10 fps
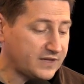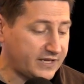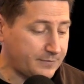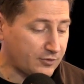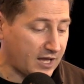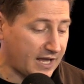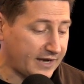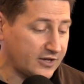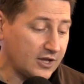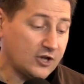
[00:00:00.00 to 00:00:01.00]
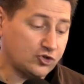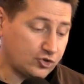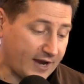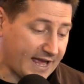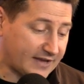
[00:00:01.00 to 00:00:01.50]
Kitty Pryde,
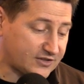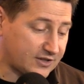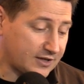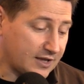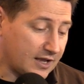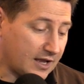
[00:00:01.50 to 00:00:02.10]
Trask,